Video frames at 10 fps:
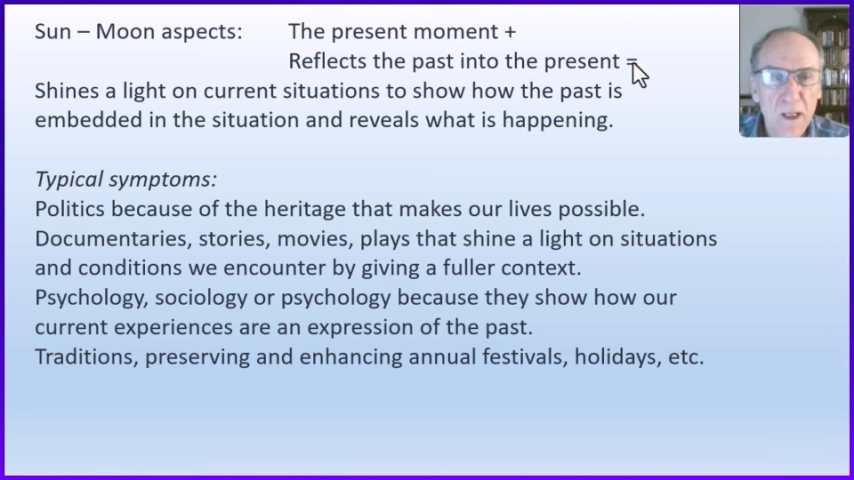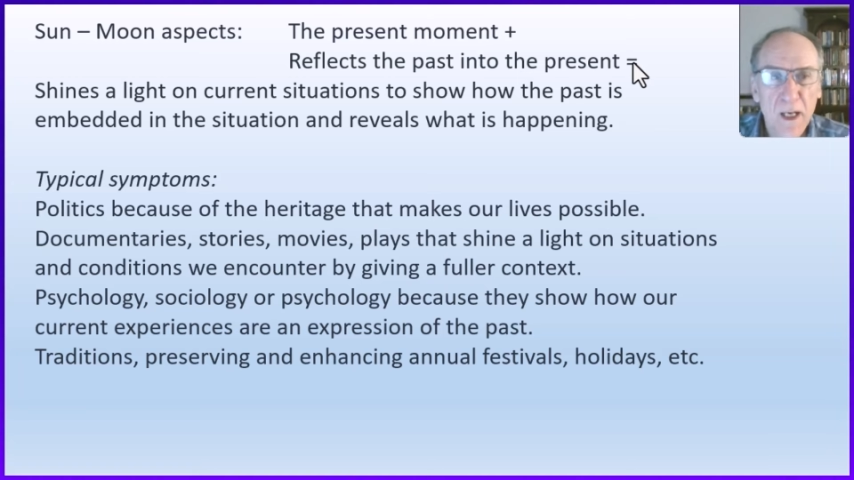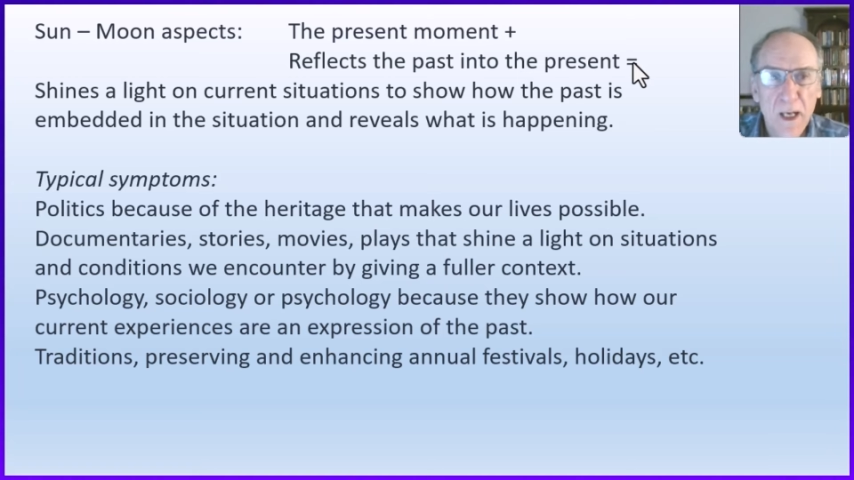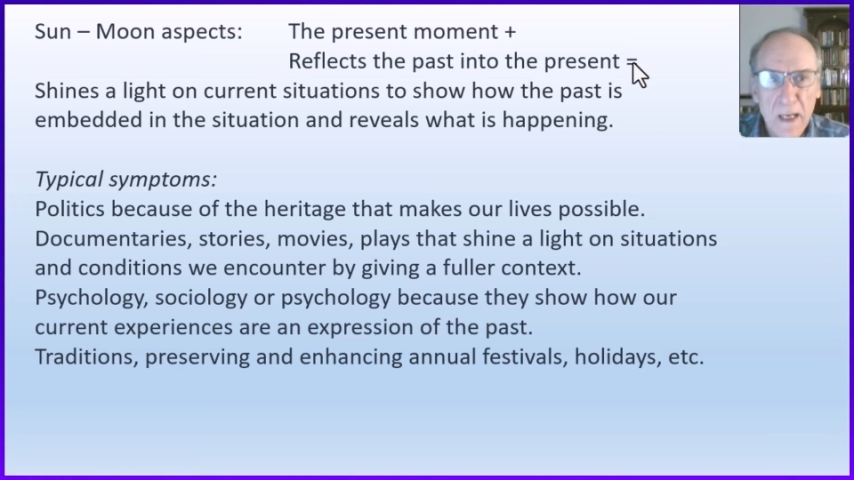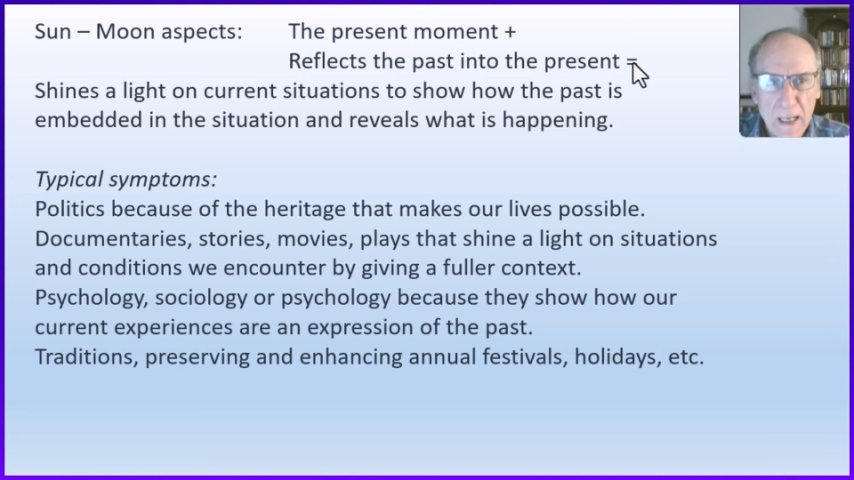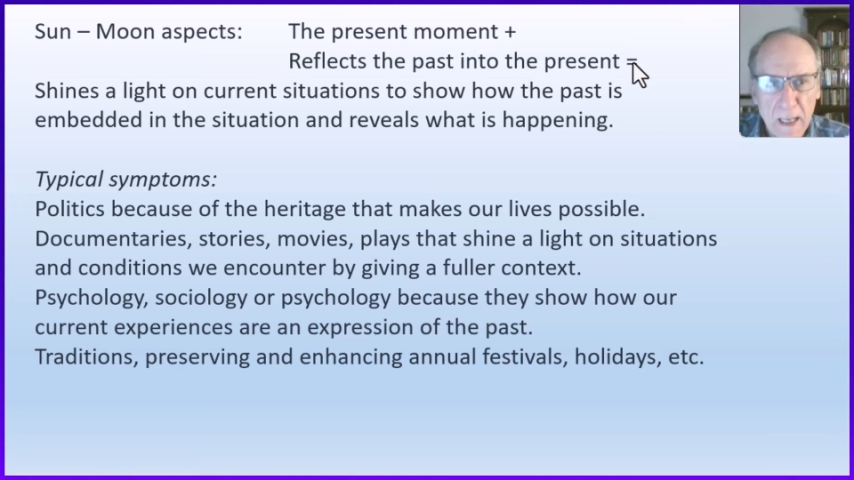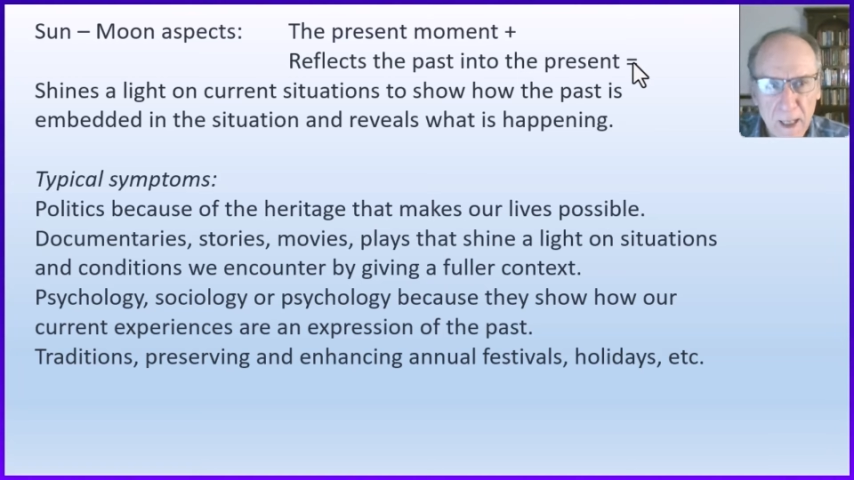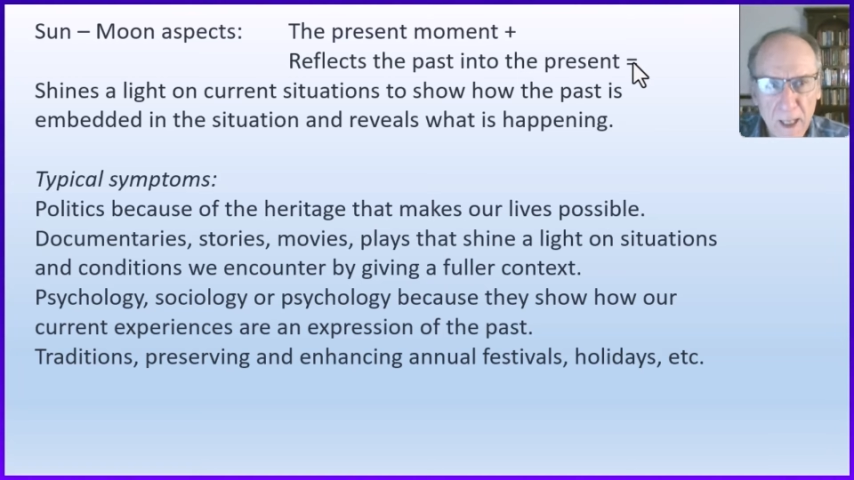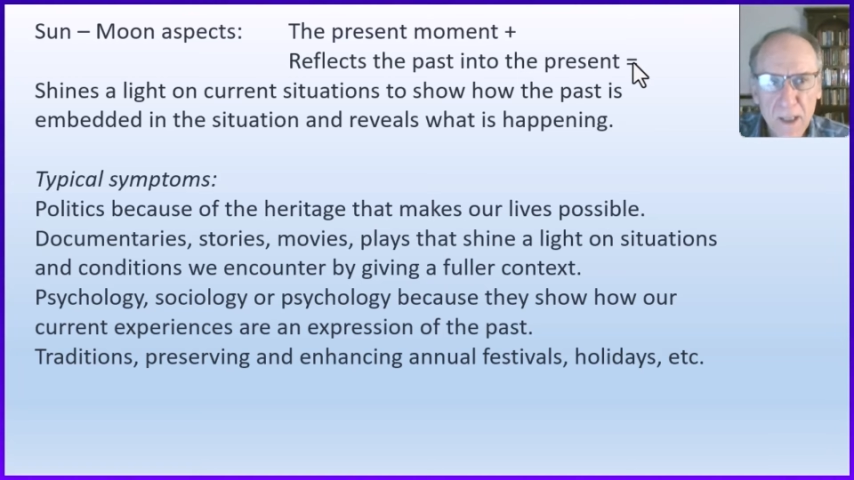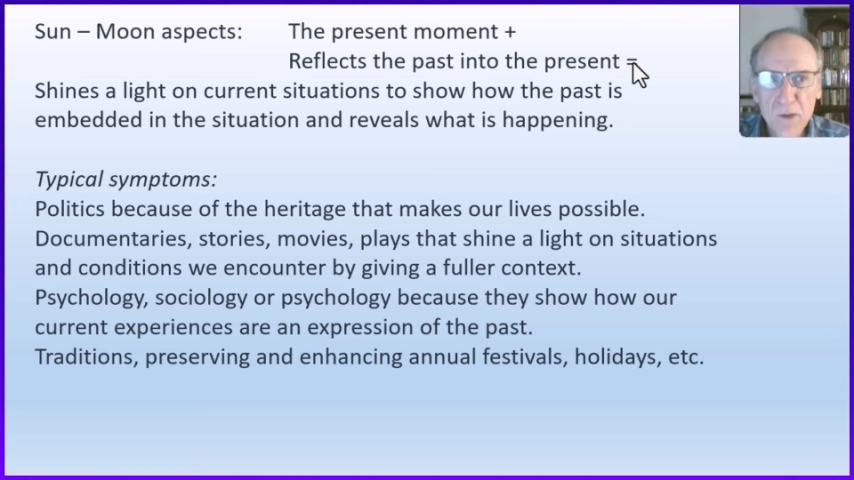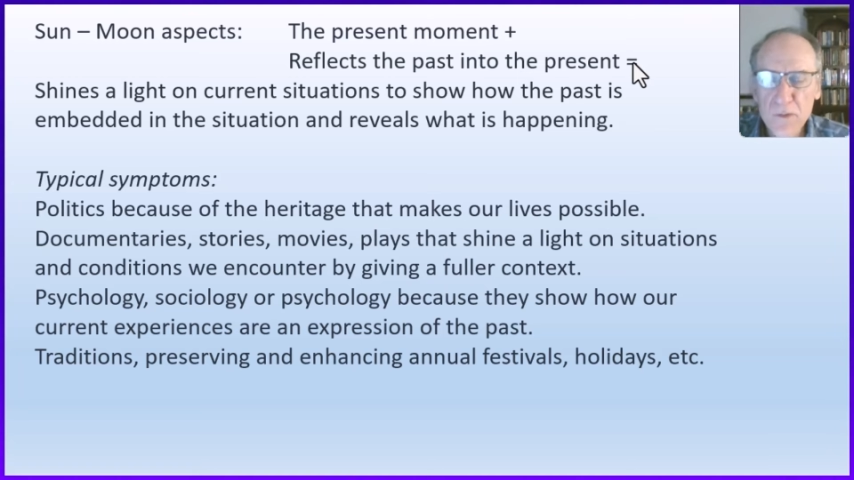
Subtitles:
how the